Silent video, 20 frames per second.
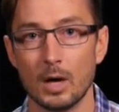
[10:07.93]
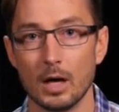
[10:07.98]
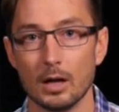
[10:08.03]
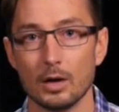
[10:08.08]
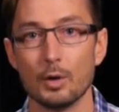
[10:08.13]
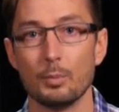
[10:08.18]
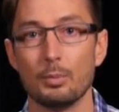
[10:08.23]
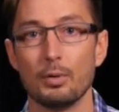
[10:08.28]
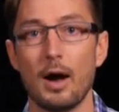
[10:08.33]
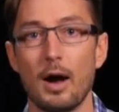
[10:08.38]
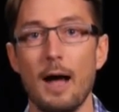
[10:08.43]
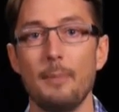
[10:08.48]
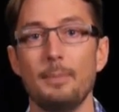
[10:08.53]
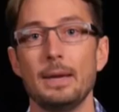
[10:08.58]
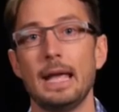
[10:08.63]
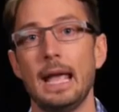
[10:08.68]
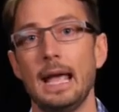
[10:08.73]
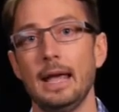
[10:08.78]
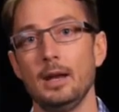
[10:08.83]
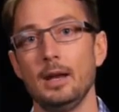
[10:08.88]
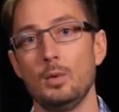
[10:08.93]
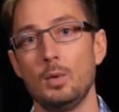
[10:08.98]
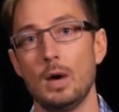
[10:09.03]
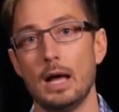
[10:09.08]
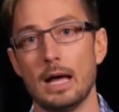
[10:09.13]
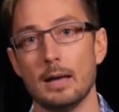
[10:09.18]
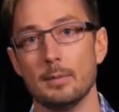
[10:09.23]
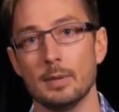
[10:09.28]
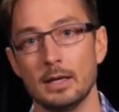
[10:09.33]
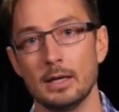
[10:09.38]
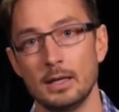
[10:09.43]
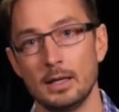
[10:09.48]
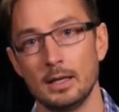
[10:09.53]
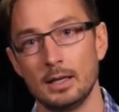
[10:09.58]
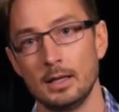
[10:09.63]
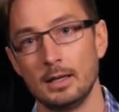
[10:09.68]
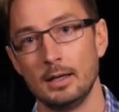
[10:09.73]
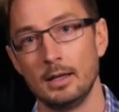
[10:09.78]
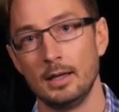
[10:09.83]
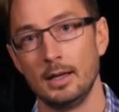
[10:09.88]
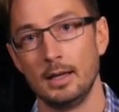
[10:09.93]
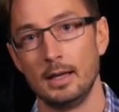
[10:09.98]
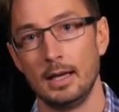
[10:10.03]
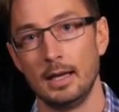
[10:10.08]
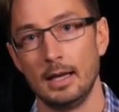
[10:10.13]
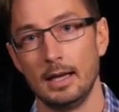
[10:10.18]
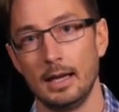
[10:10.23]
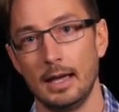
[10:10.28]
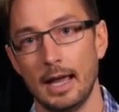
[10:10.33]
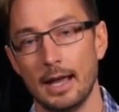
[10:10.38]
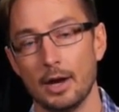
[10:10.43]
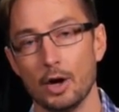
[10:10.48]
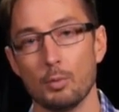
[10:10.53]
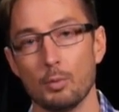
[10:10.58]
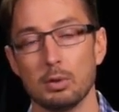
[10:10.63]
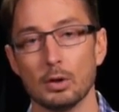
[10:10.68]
While her propaganda wet and